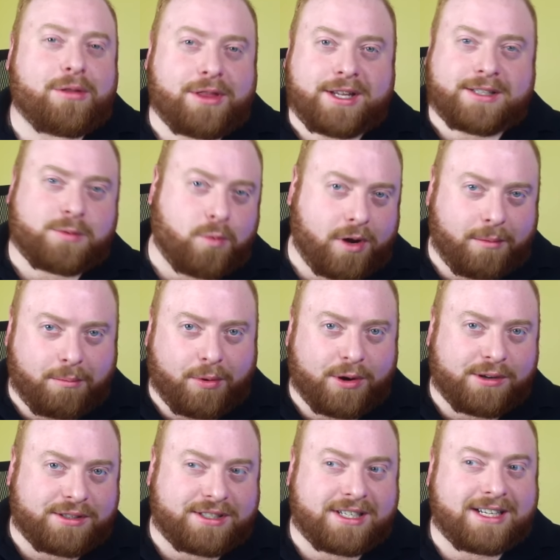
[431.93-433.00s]
this one
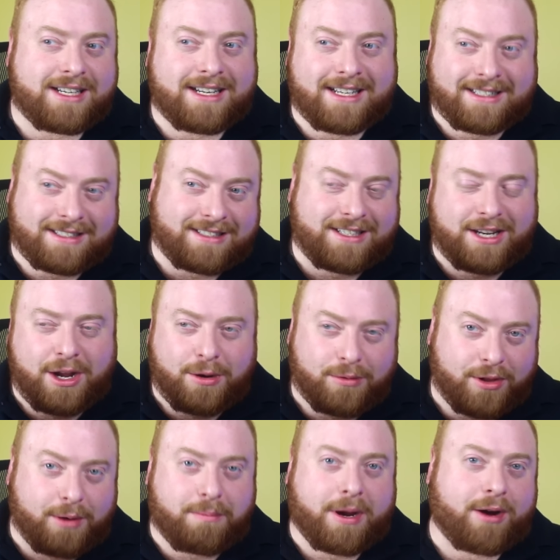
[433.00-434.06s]
person, it's,
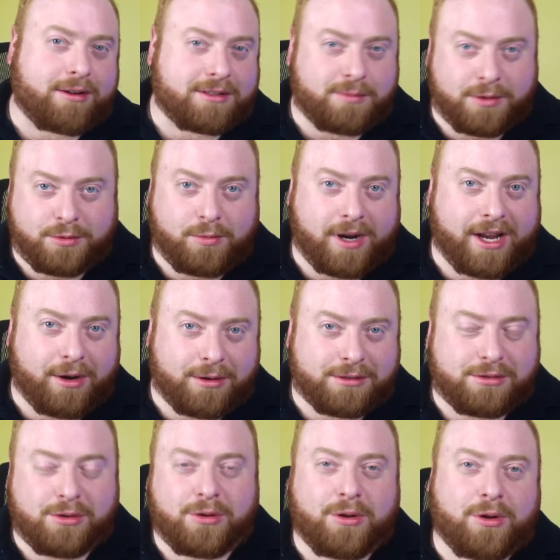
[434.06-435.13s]
their parents were 20
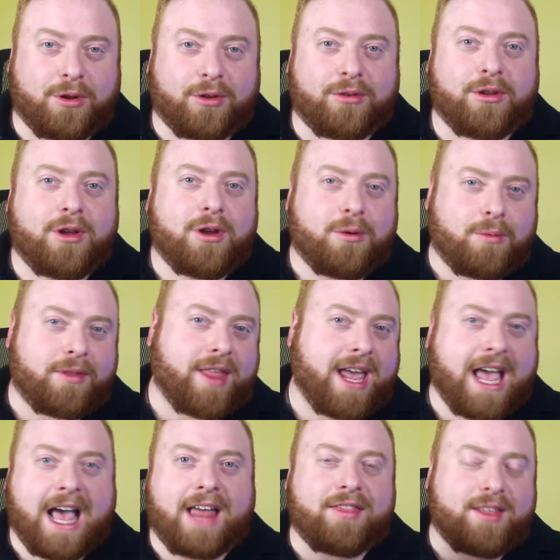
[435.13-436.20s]
years old when they
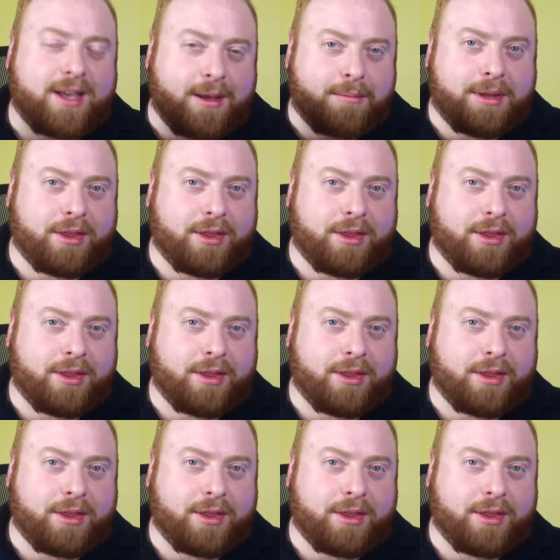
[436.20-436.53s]
had them,